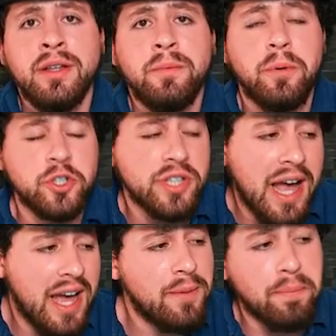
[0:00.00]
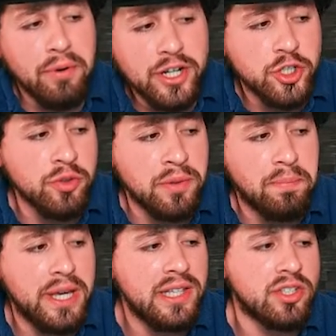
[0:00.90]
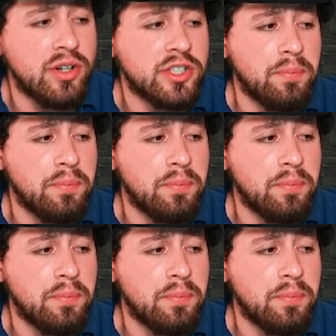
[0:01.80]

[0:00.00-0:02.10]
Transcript: Puts high pressure and pace on his